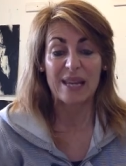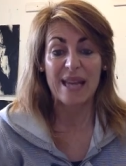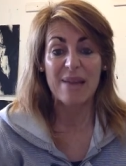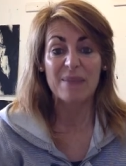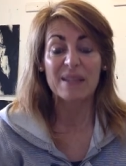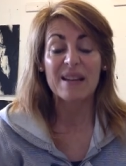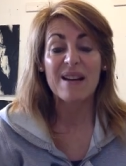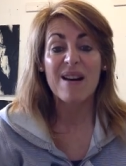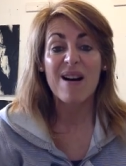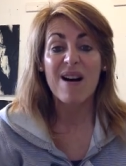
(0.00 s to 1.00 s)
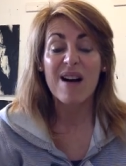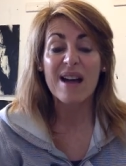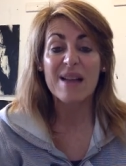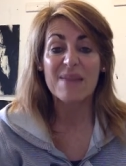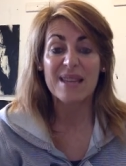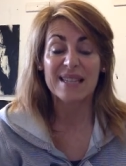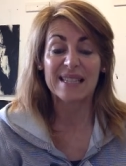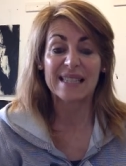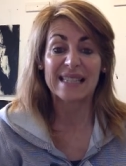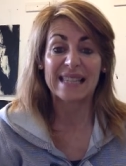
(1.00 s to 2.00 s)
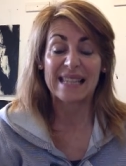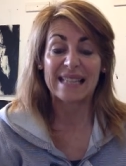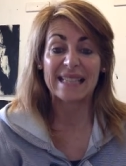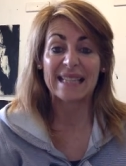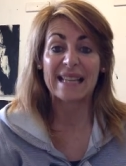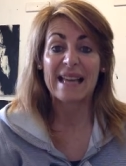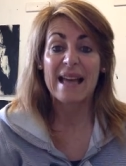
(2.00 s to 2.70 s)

Cameron. I am actually leading